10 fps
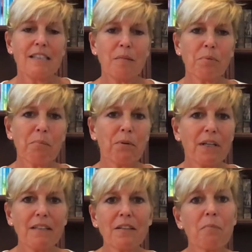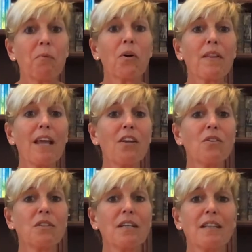Simply put, the more they
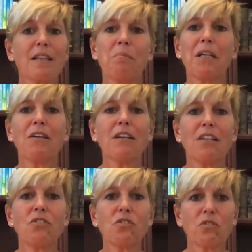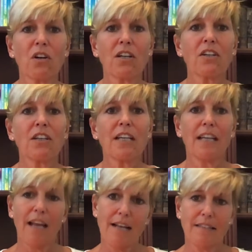use it, the bigger and stronger it
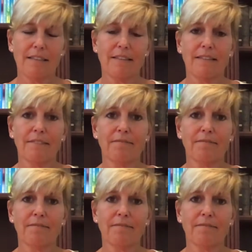gets.